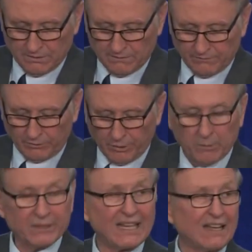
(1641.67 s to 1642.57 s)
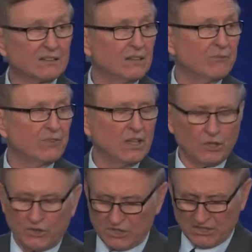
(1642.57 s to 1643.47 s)
For Roman Catholic
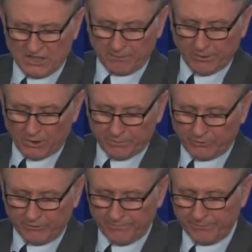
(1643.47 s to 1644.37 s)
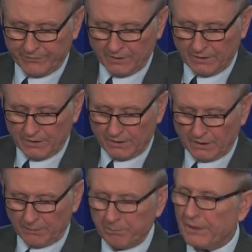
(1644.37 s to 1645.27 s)
theologians and popes,
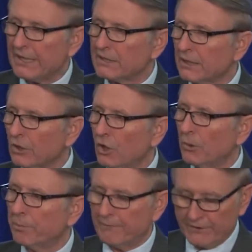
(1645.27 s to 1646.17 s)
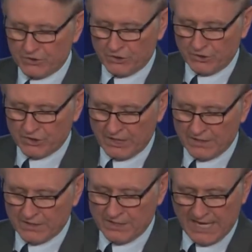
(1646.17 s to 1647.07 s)
the blessed hope of the church
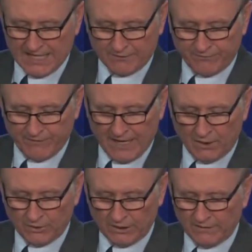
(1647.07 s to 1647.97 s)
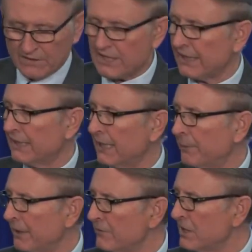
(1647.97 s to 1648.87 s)
is not found in the second
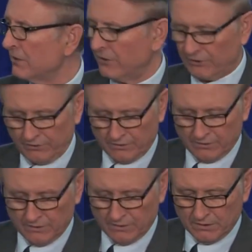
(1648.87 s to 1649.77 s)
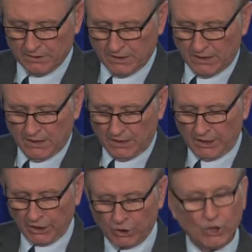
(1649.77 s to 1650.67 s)
coming of Jesus.
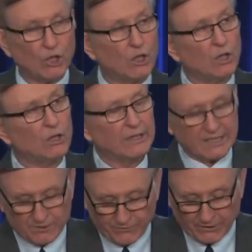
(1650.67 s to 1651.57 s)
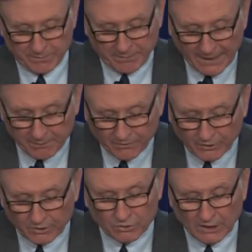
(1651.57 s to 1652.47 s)
The goal is for the
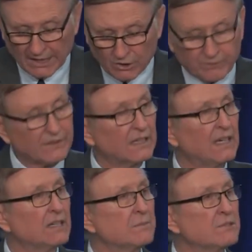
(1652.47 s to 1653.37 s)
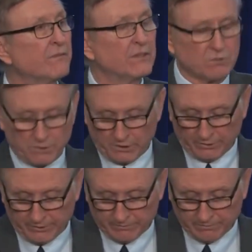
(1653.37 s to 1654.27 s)
papacy to take over the kingdoms of this
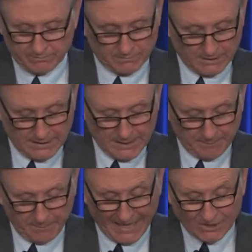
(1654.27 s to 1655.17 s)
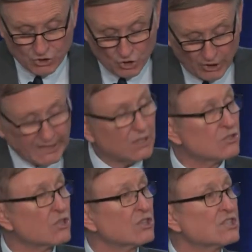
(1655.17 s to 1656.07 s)
world by joining
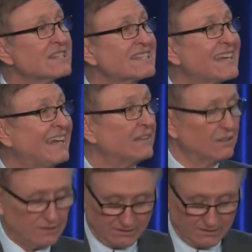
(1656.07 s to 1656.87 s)
church and state